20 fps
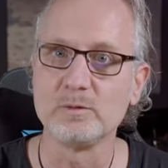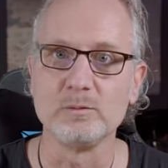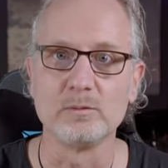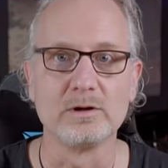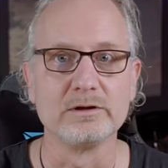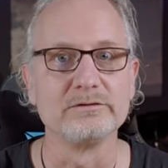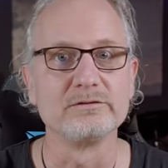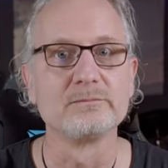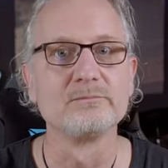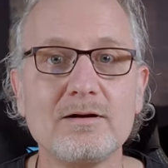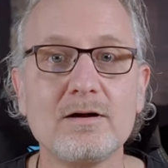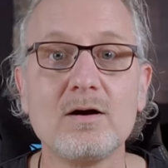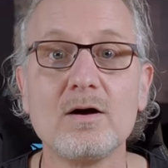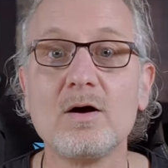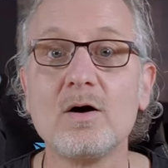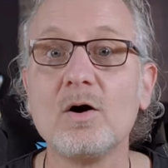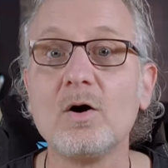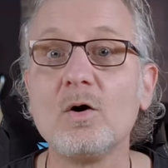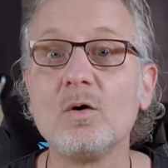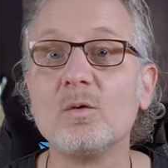we want.
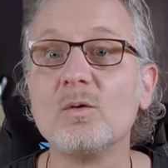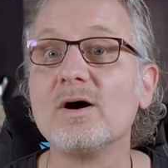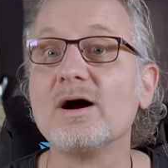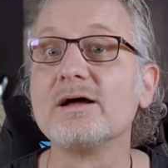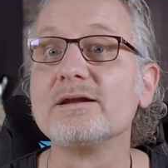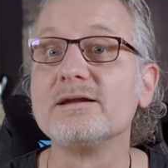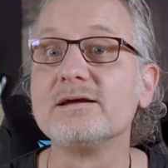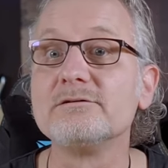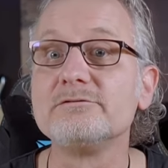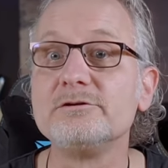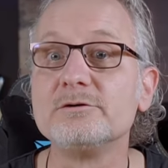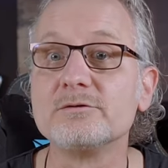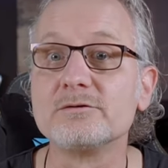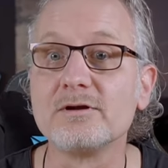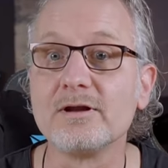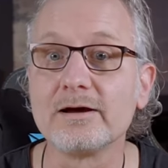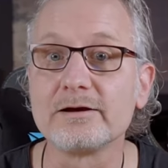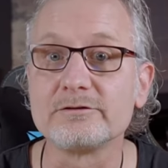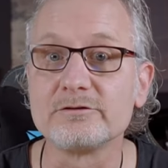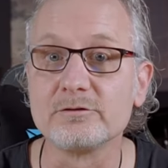Oh, and if
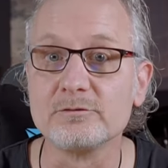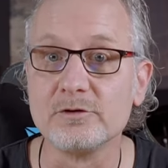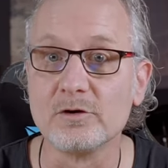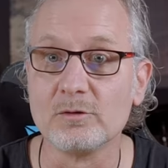you'd like to